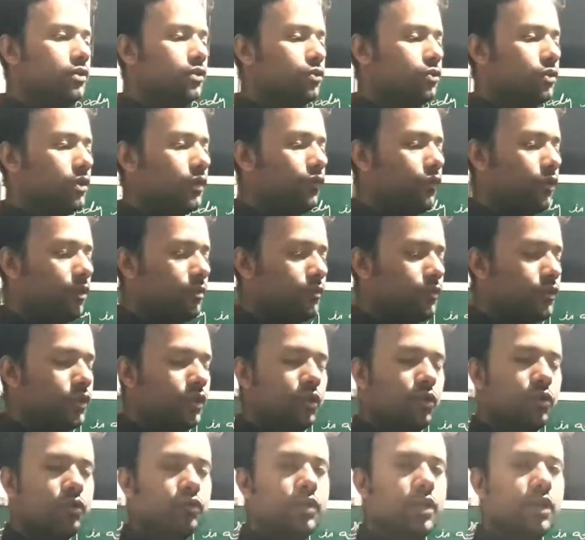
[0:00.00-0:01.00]
to the from
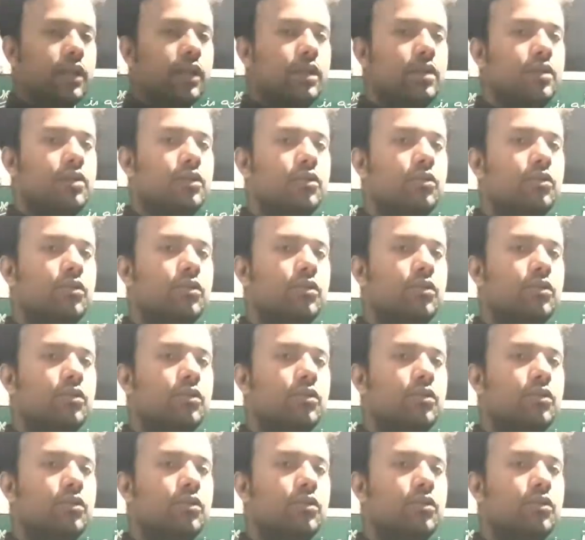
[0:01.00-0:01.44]
0 second to